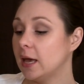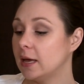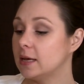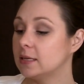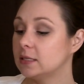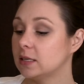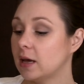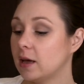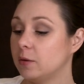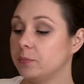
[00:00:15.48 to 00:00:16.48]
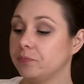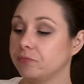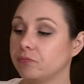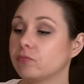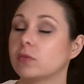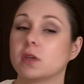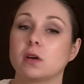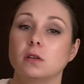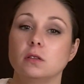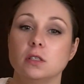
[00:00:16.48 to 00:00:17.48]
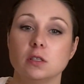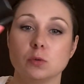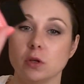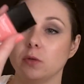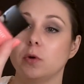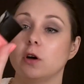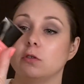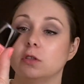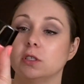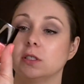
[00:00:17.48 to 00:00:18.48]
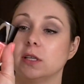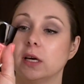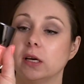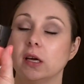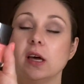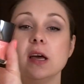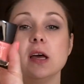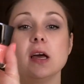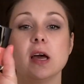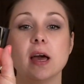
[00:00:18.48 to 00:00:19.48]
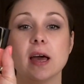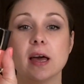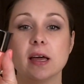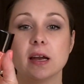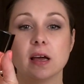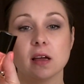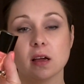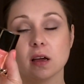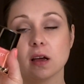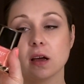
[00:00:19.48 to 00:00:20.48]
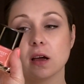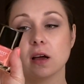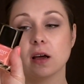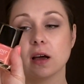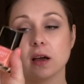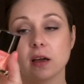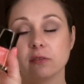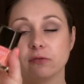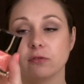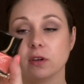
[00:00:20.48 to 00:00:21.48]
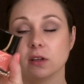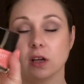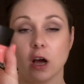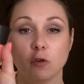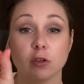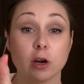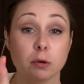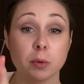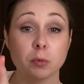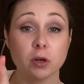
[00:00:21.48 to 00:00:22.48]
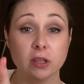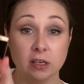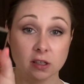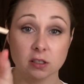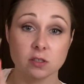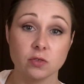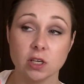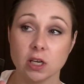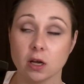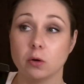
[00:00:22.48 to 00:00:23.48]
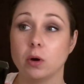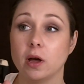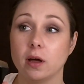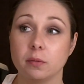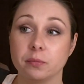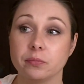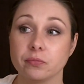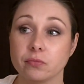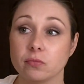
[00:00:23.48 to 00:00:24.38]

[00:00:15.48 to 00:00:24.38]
And um, this is what the bottle looks like. And if hopefully I remember at the end of this video, um,